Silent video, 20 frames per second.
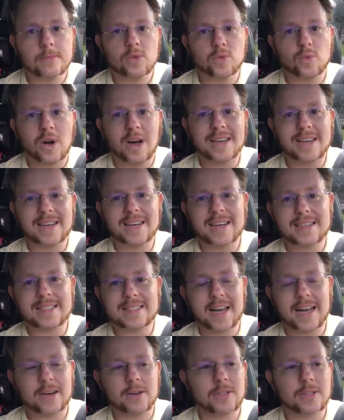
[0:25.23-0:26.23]
why did I
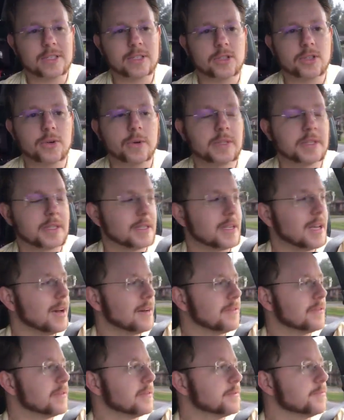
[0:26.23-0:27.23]
title this Doing Stuff?